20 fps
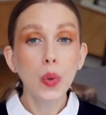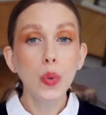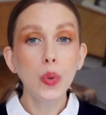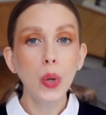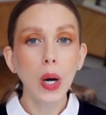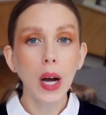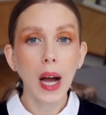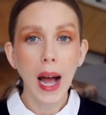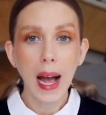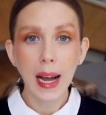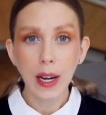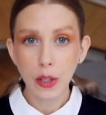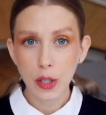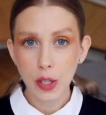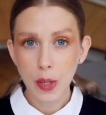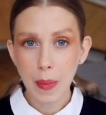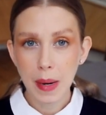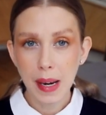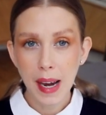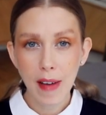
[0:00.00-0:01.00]
Ooh, I got
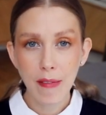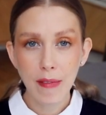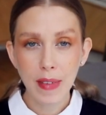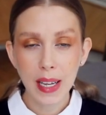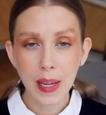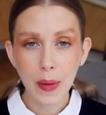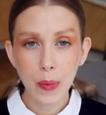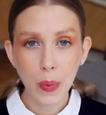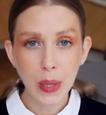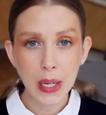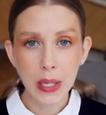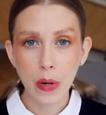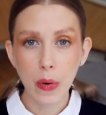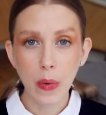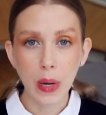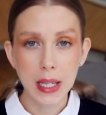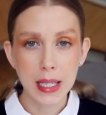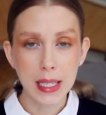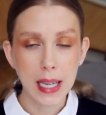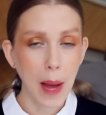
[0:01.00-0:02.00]
some lovely winter
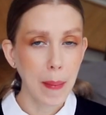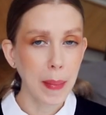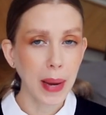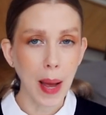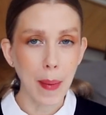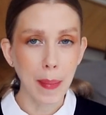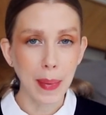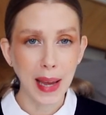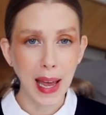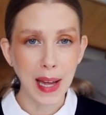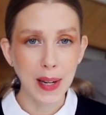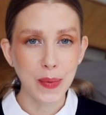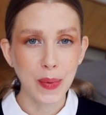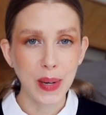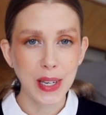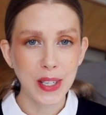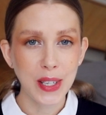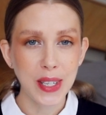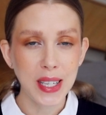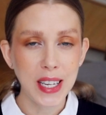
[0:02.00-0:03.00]
ones coming up, can't
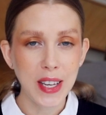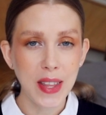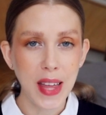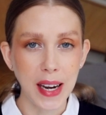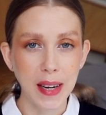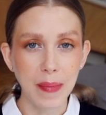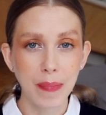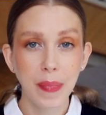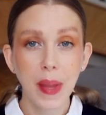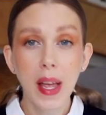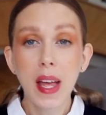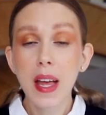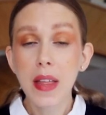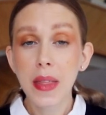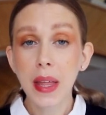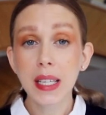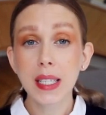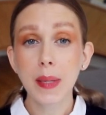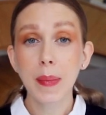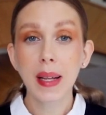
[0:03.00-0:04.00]
wait to see you then.
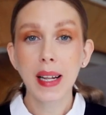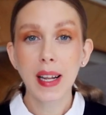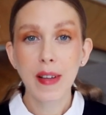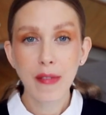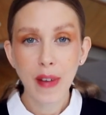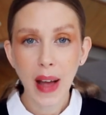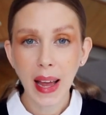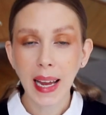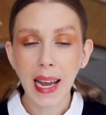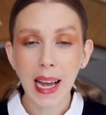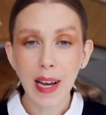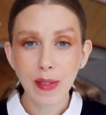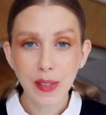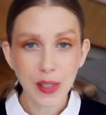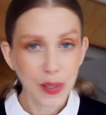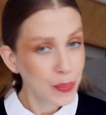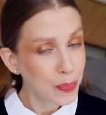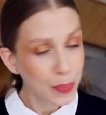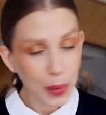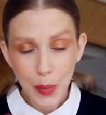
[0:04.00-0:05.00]
Thanks a million for hanging
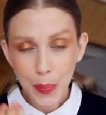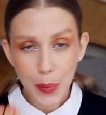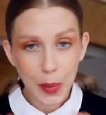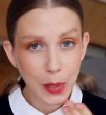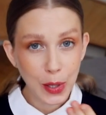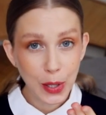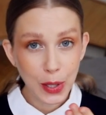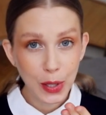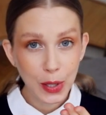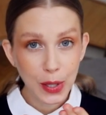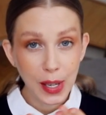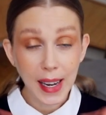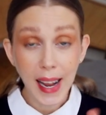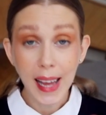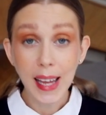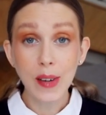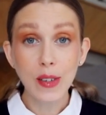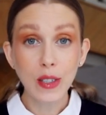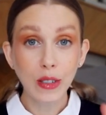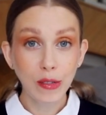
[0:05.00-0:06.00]
out, puss puss, and
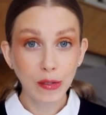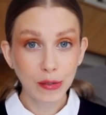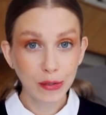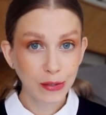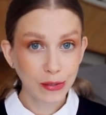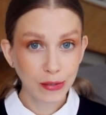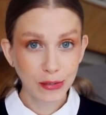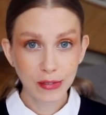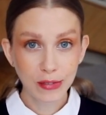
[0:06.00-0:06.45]
hey doh!